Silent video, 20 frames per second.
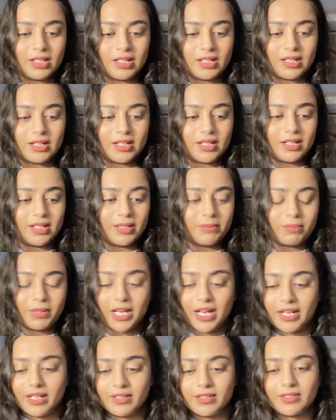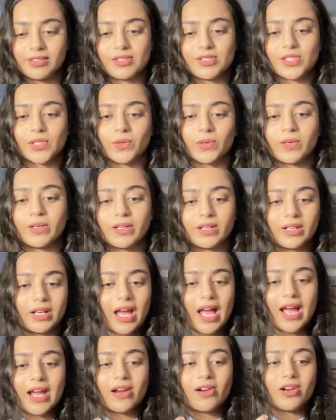uh, lip liner so
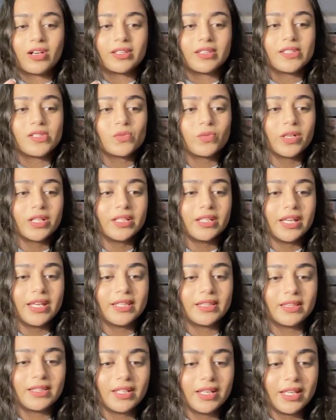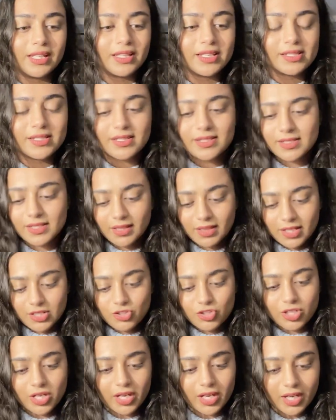I got this one it, it this is in the
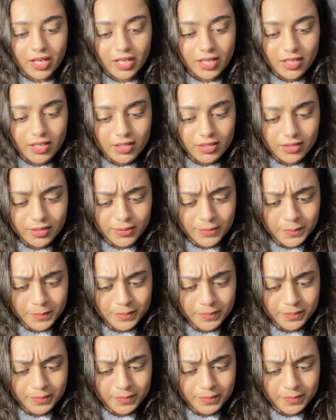shade uh,